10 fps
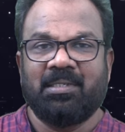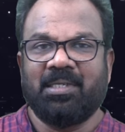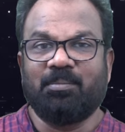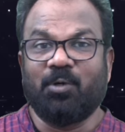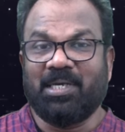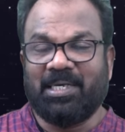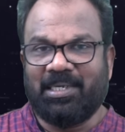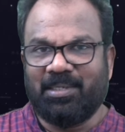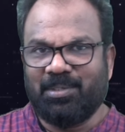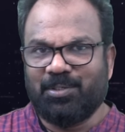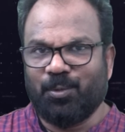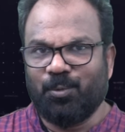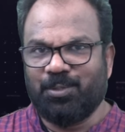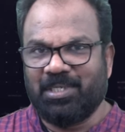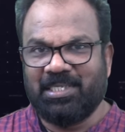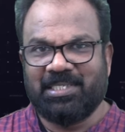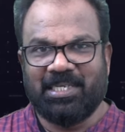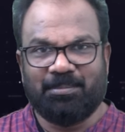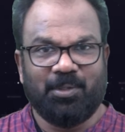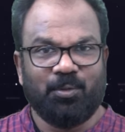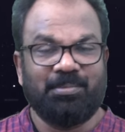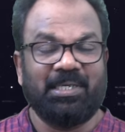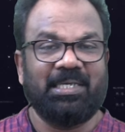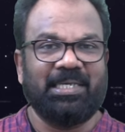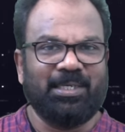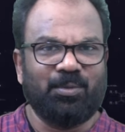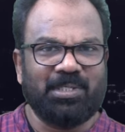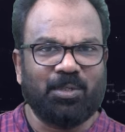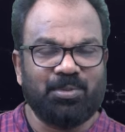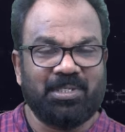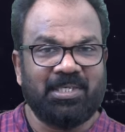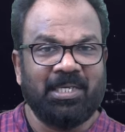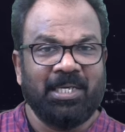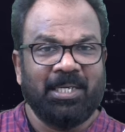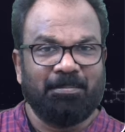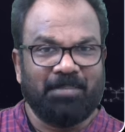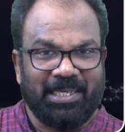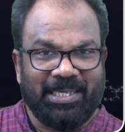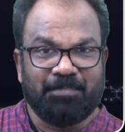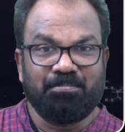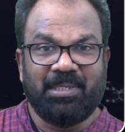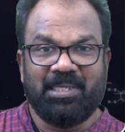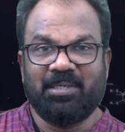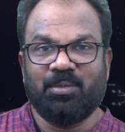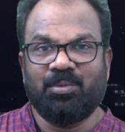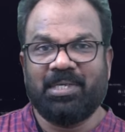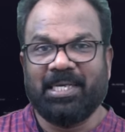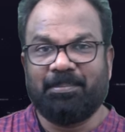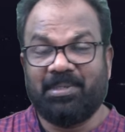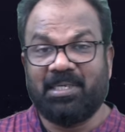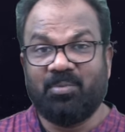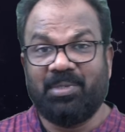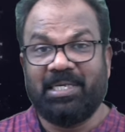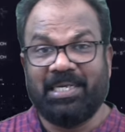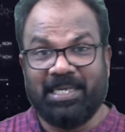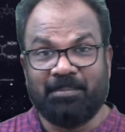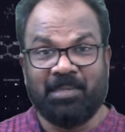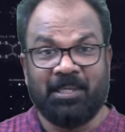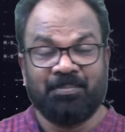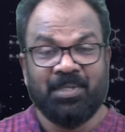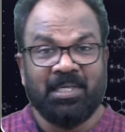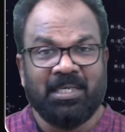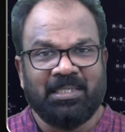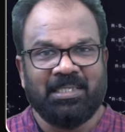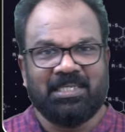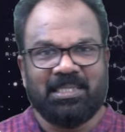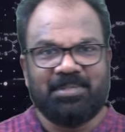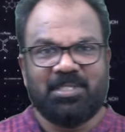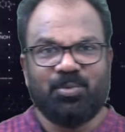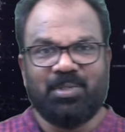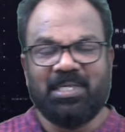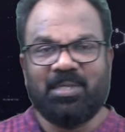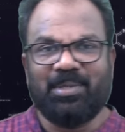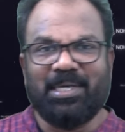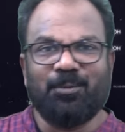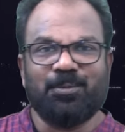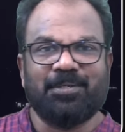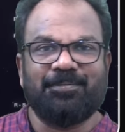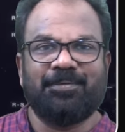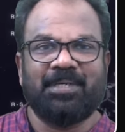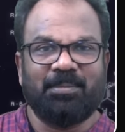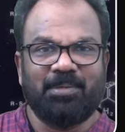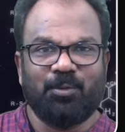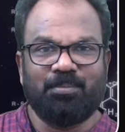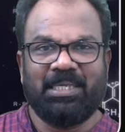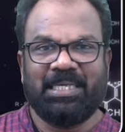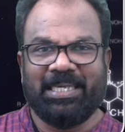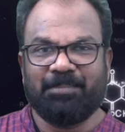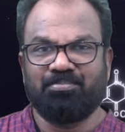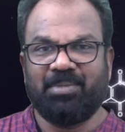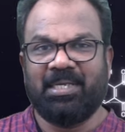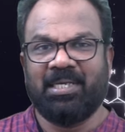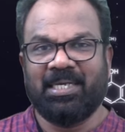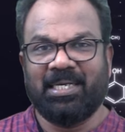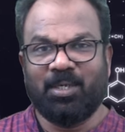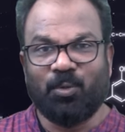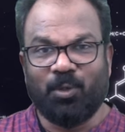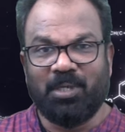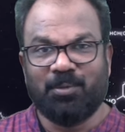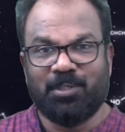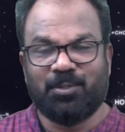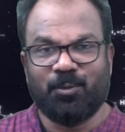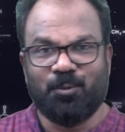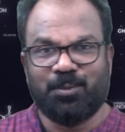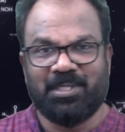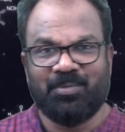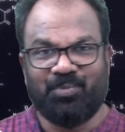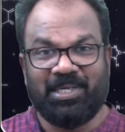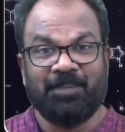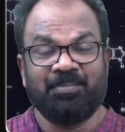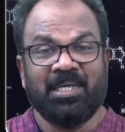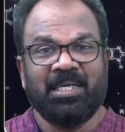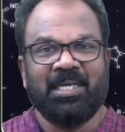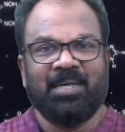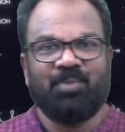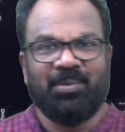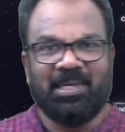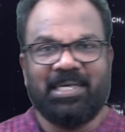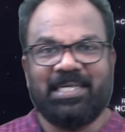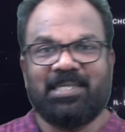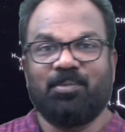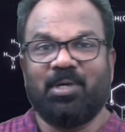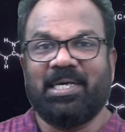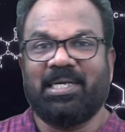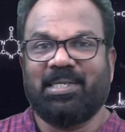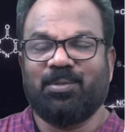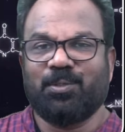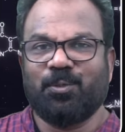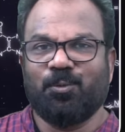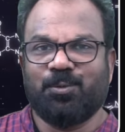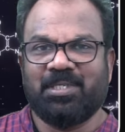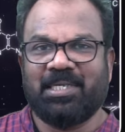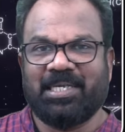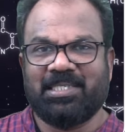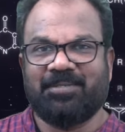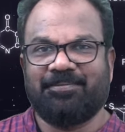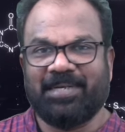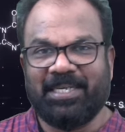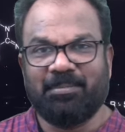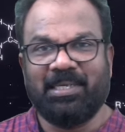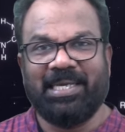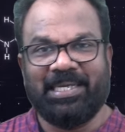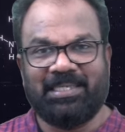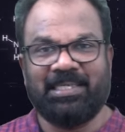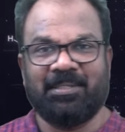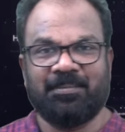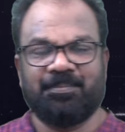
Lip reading: Then molarity of the solution is WB into 1000 by MB into capital V in ml. Then substituting the values of WB, MB and the volume of the solution V, we will get molarity of the solution as 5 by 18.